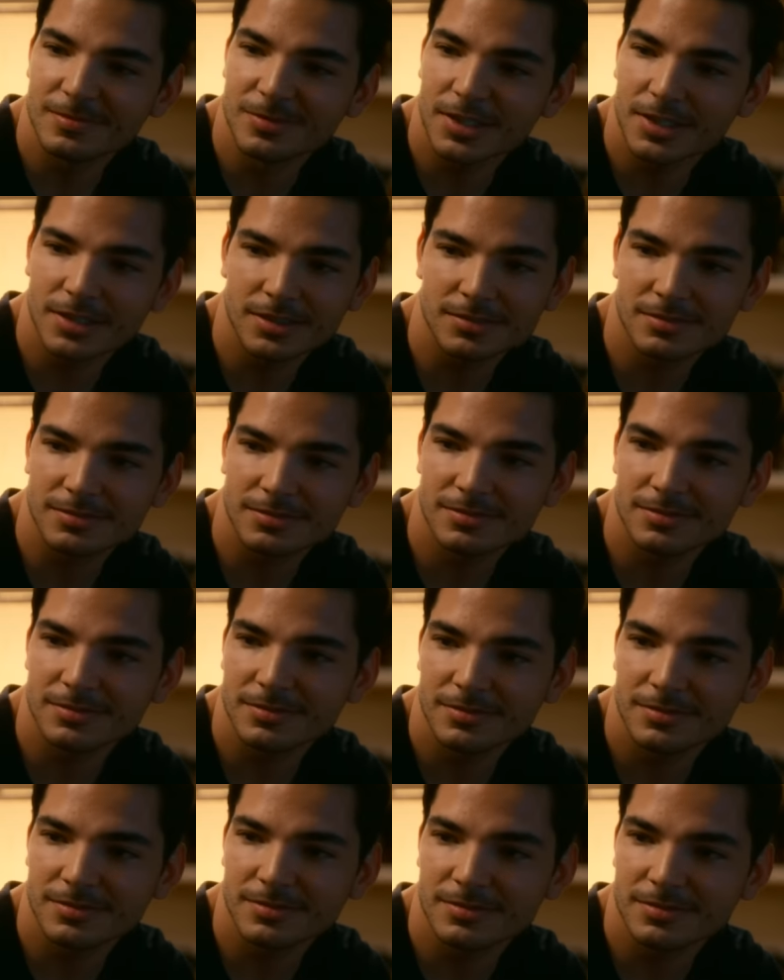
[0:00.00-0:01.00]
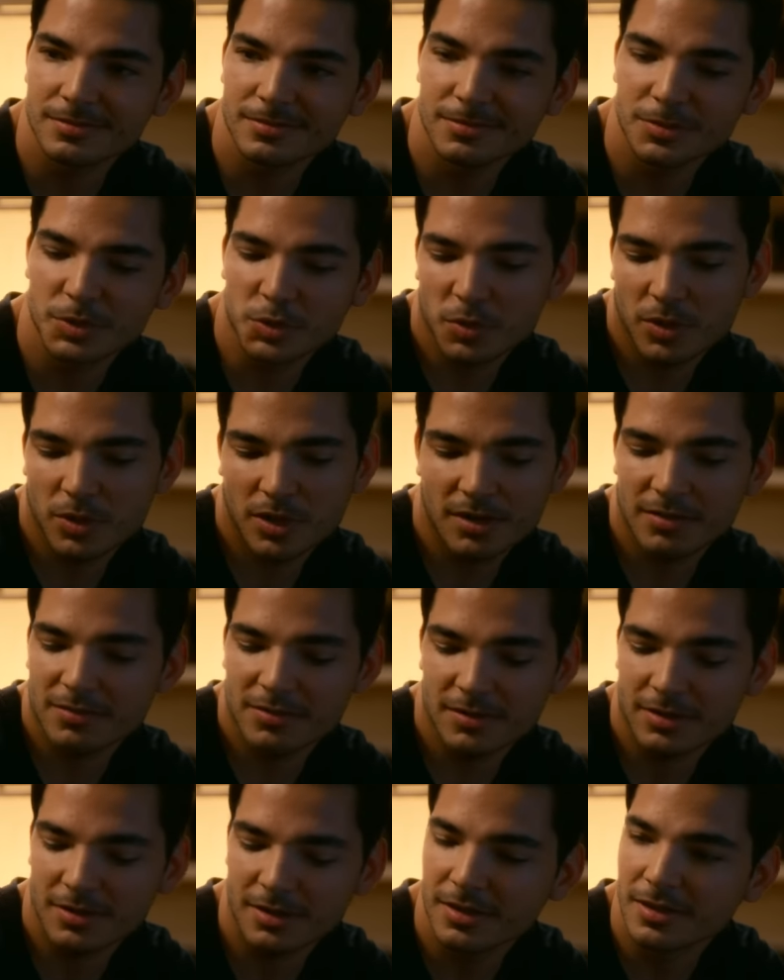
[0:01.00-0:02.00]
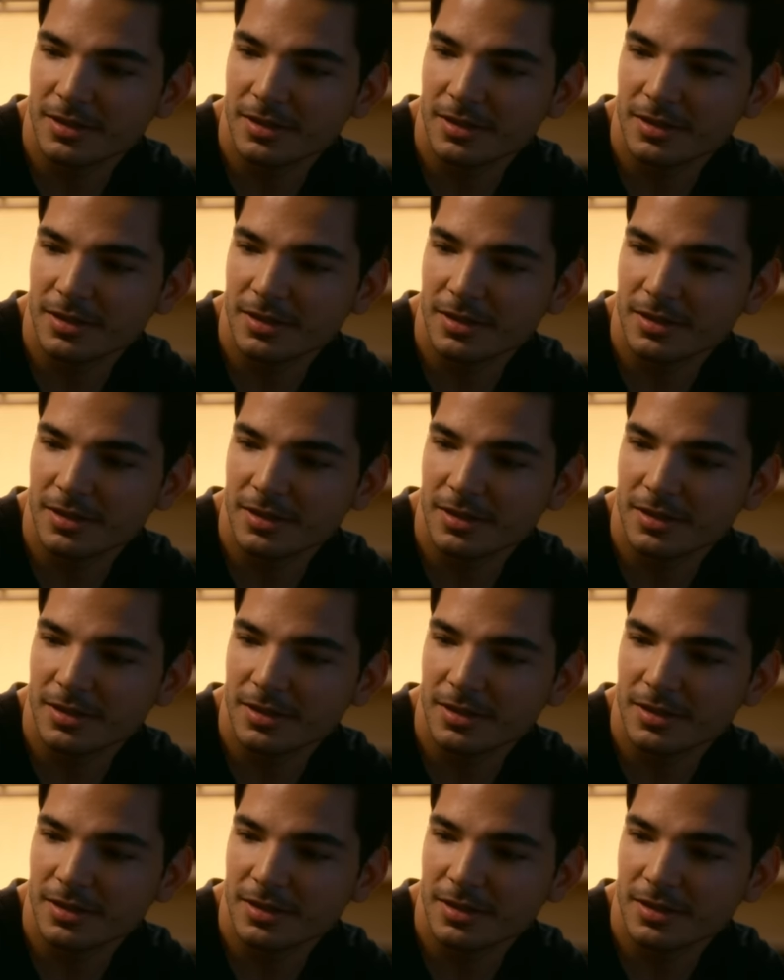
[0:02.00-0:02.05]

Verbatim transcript: We can do whatever.